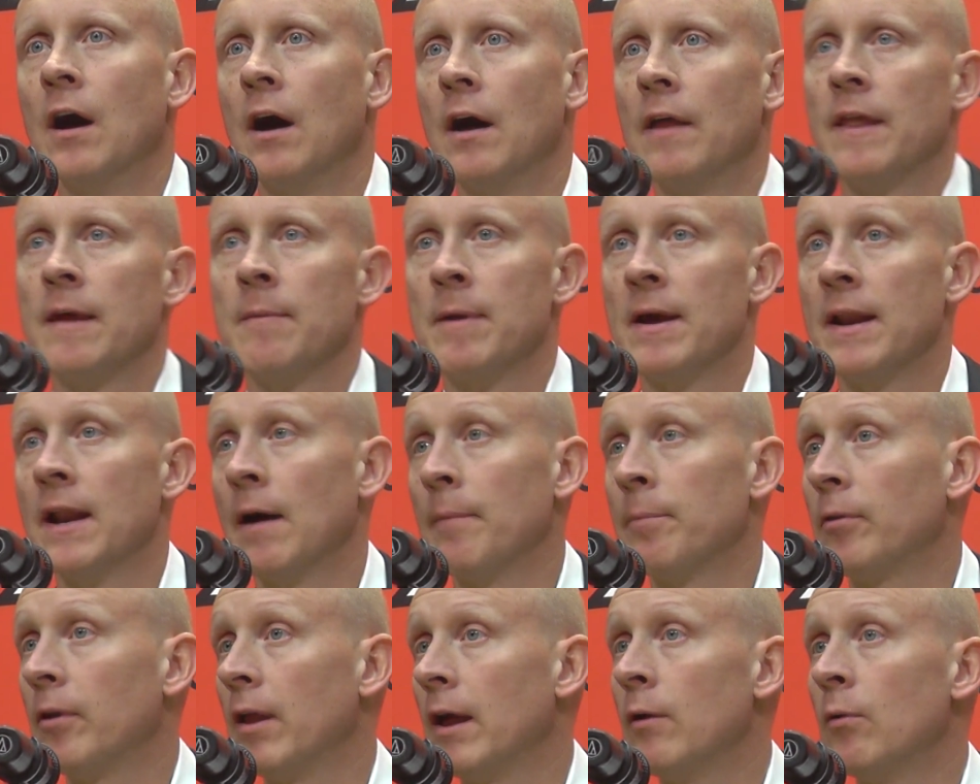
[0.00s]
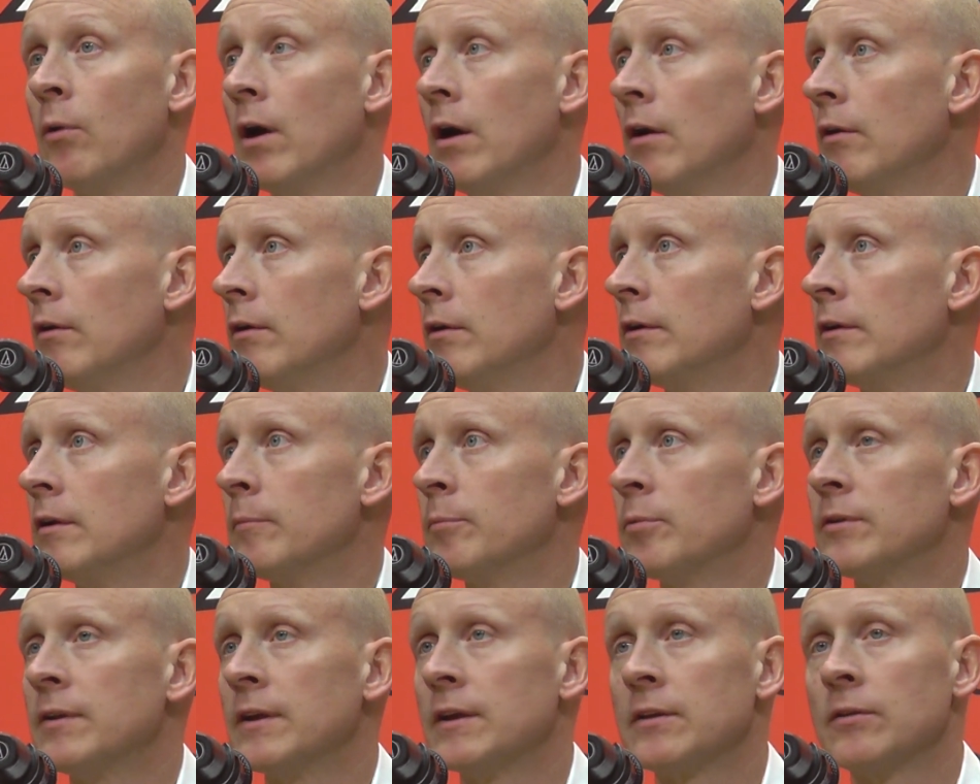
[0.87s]
They may not play well on a
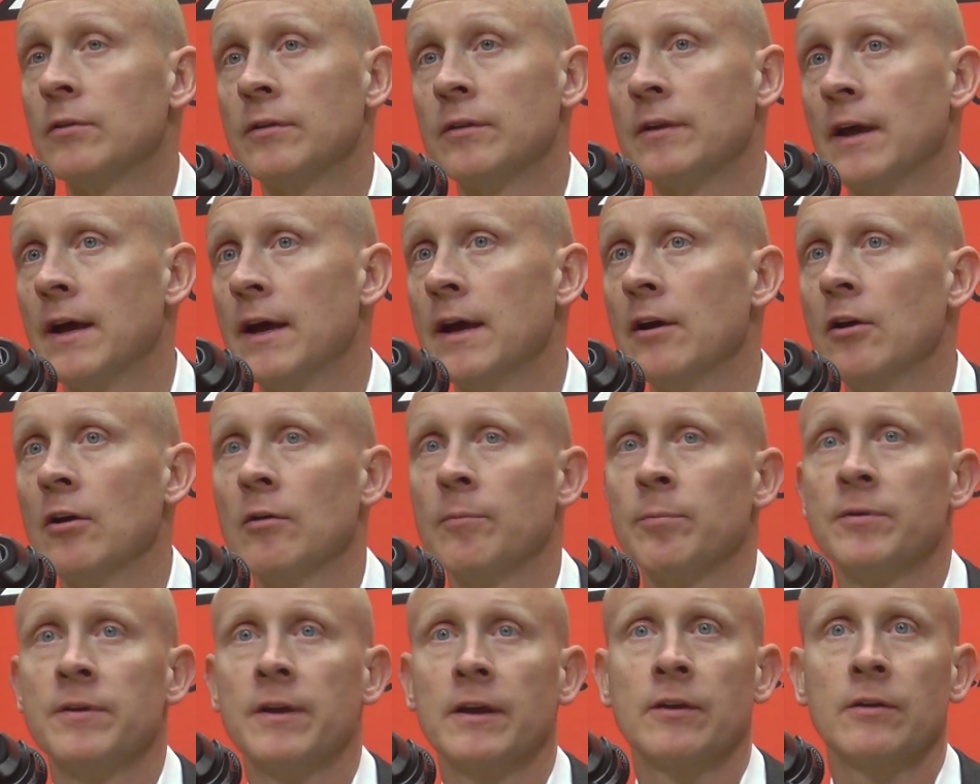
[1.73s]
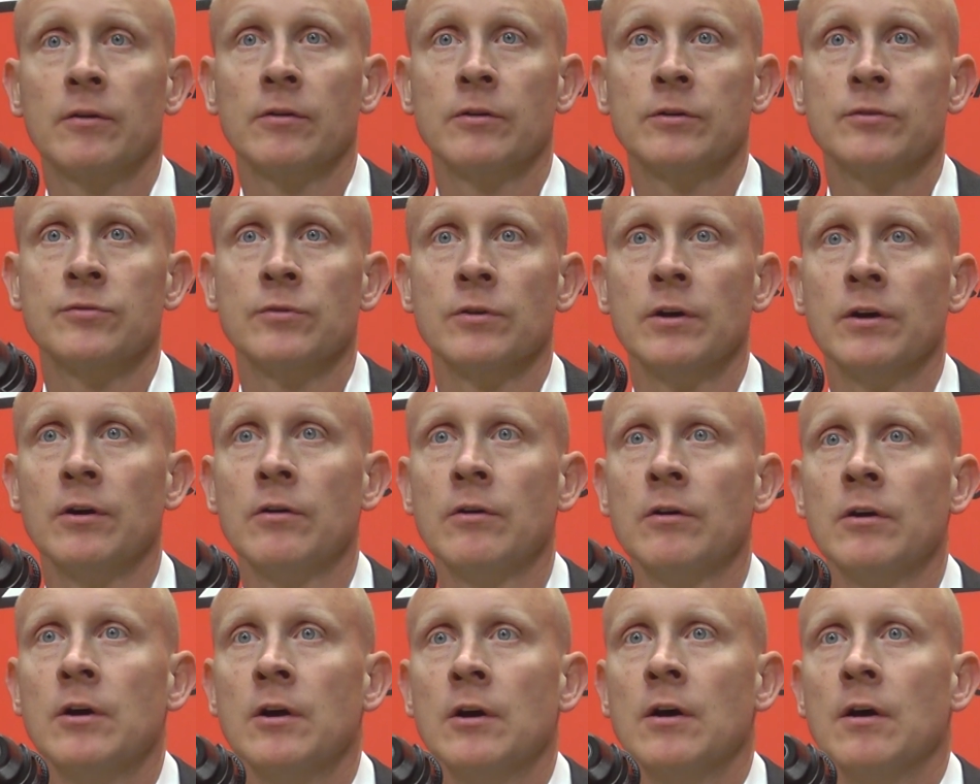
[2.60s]
particular day or a particular
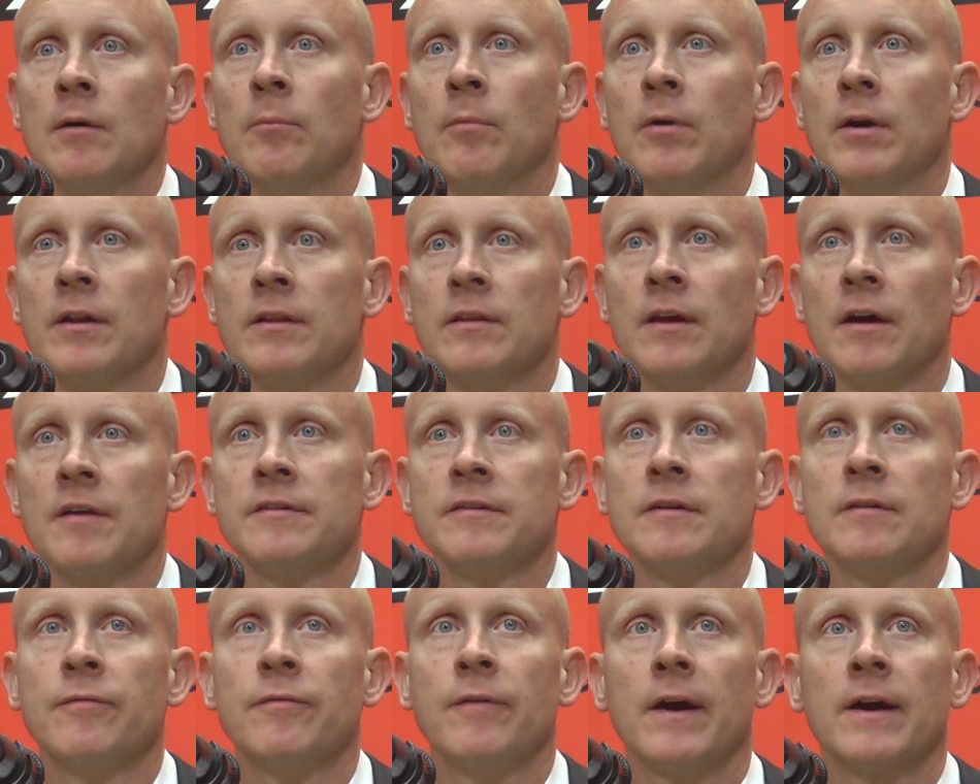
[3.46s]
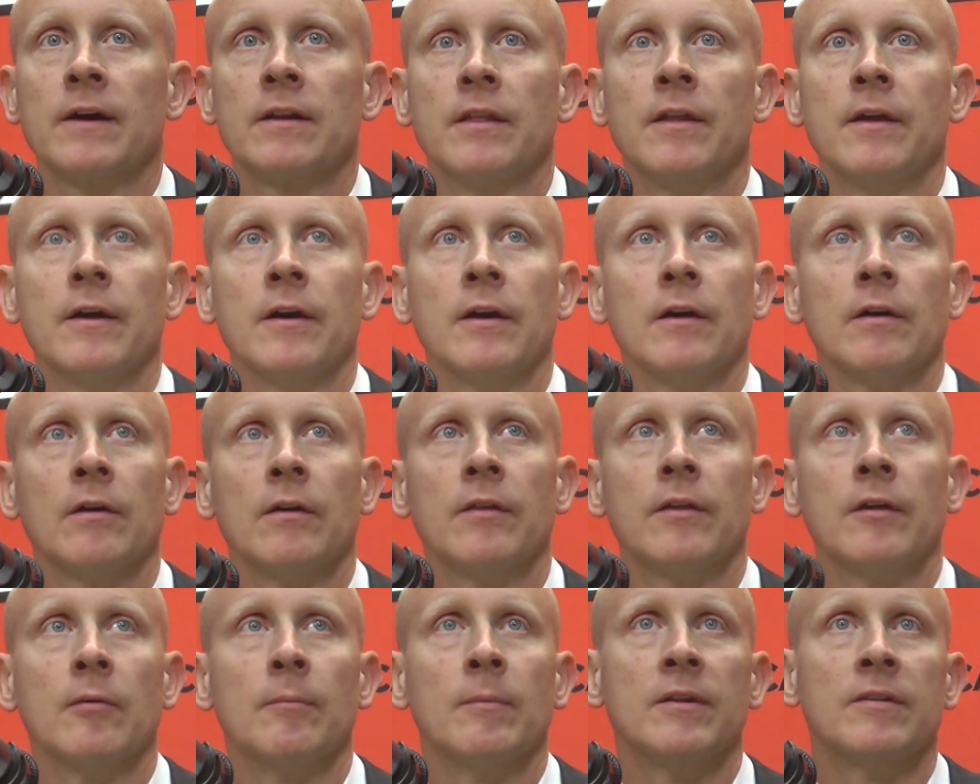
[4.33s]
drill, but it doesn't affect
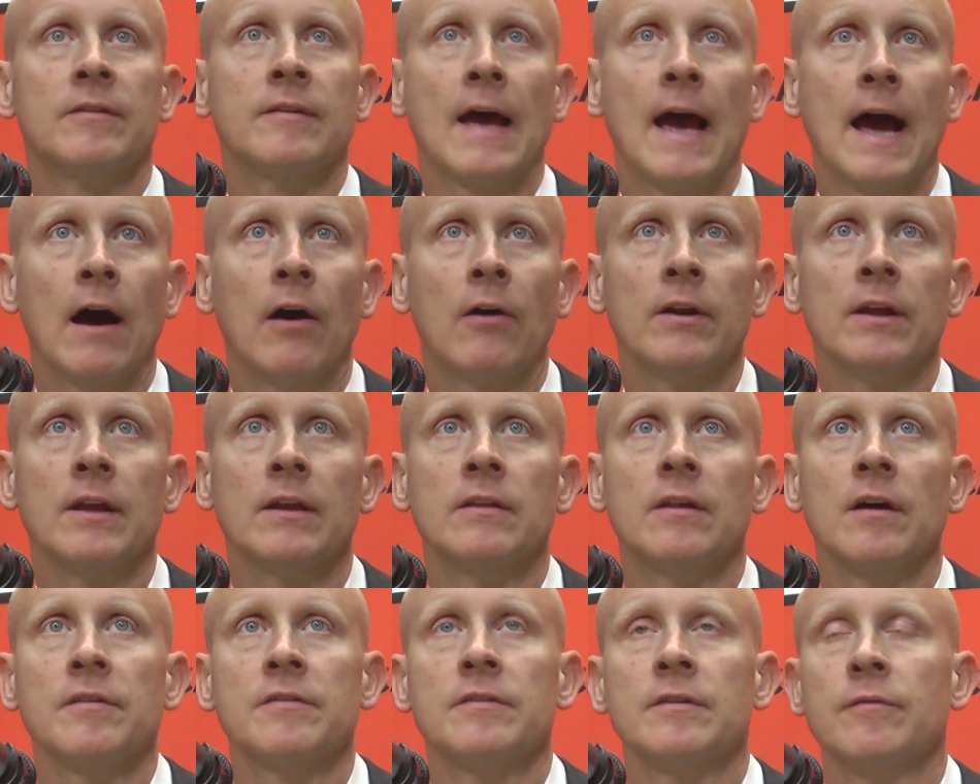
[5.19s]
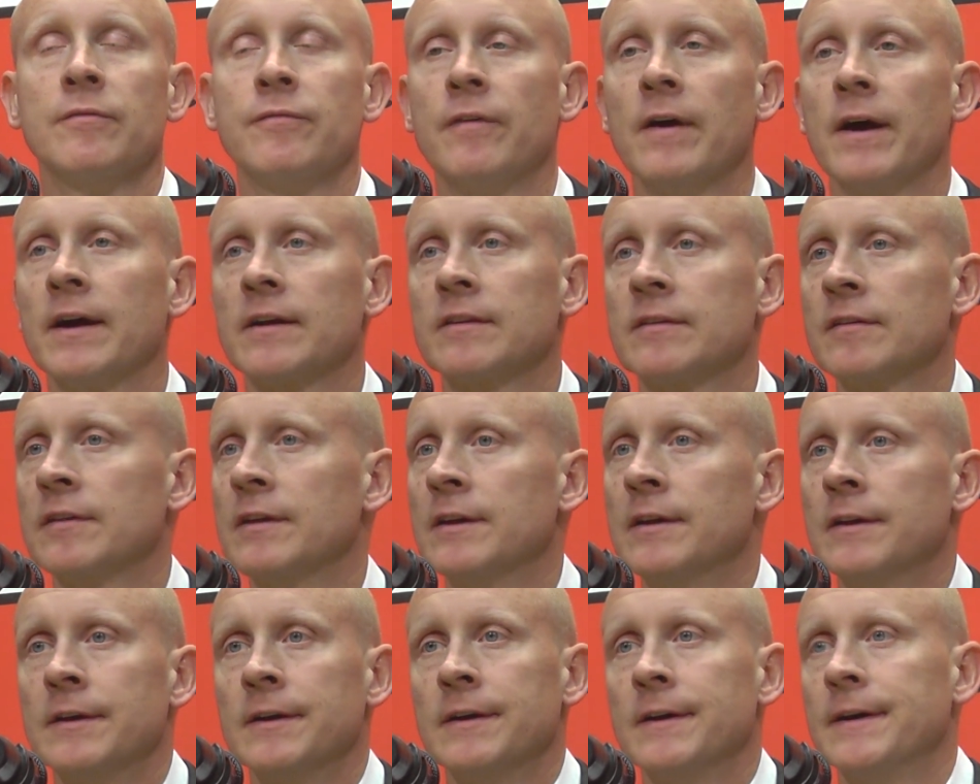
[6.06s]
their mentality. It doesn't affect
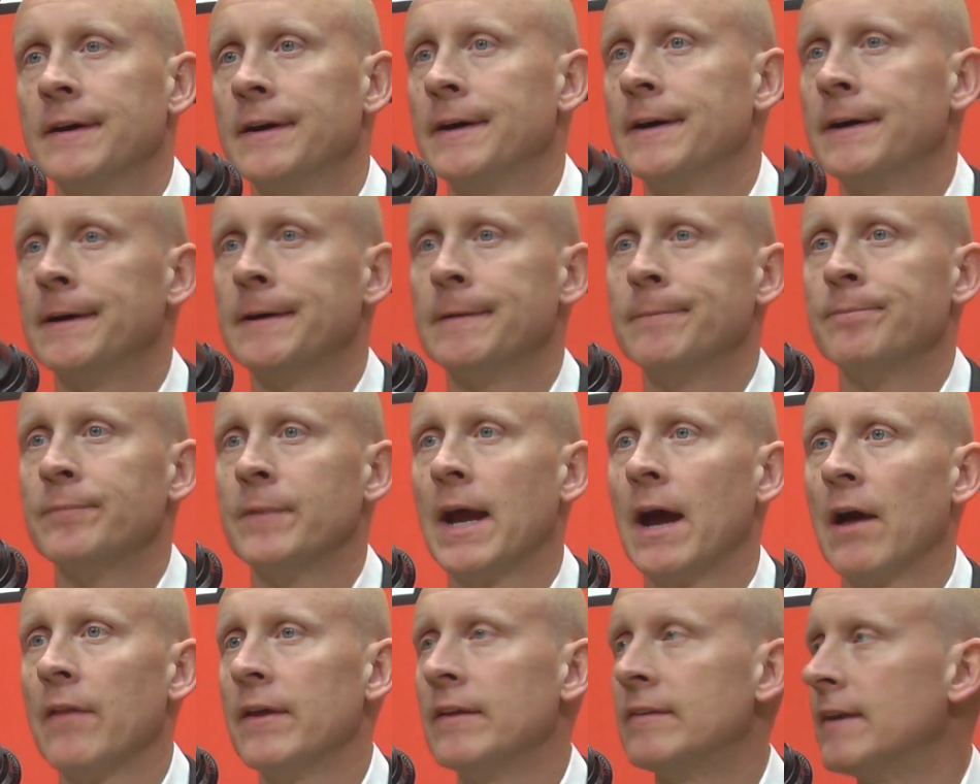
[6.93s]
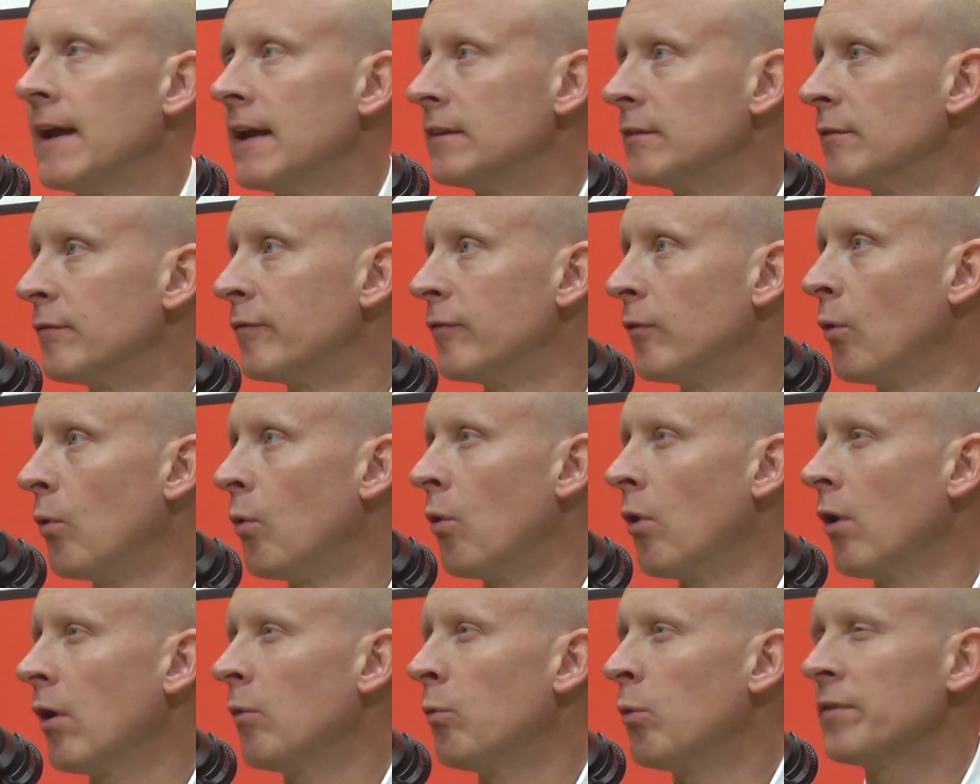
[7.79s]
how they take the
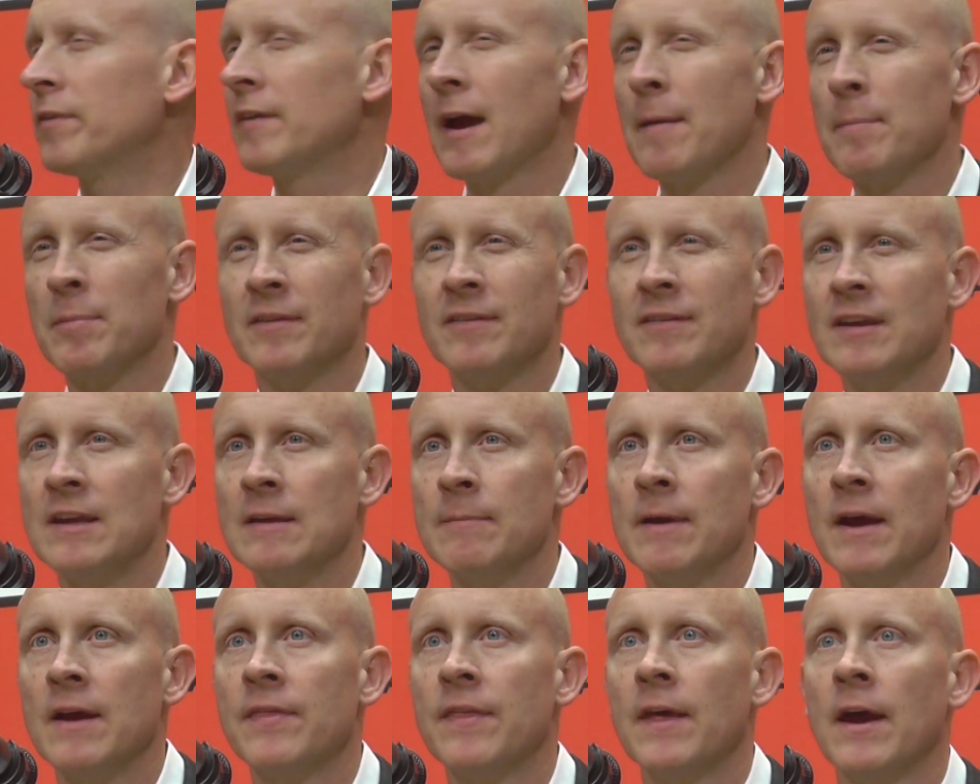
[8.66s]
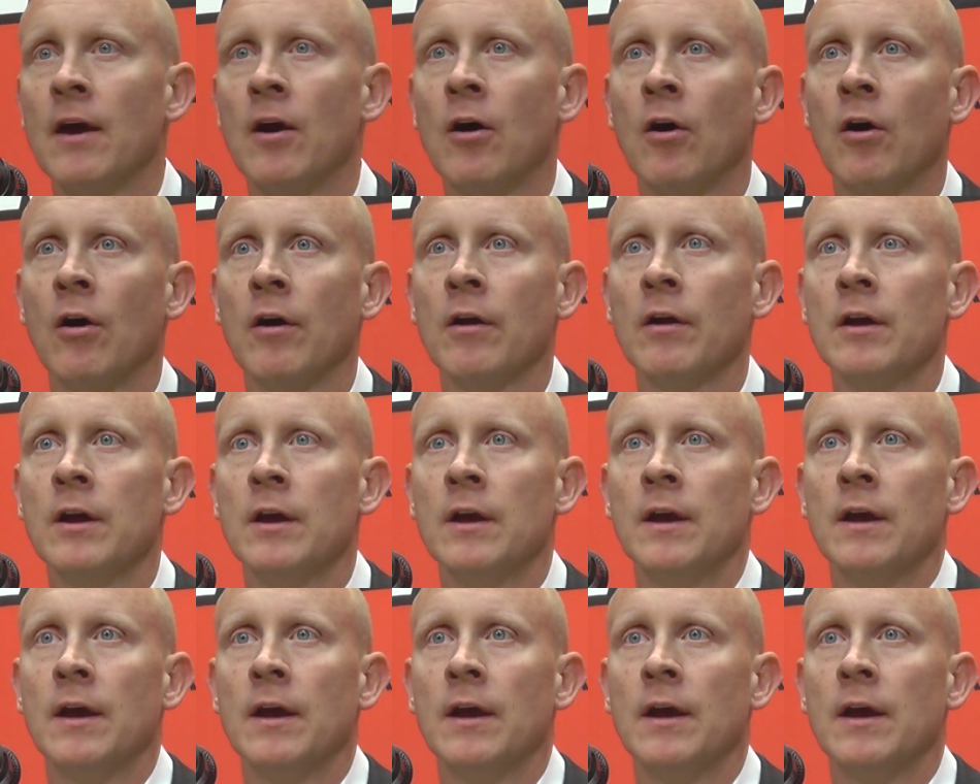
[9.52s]
floor, what type of teammate they are.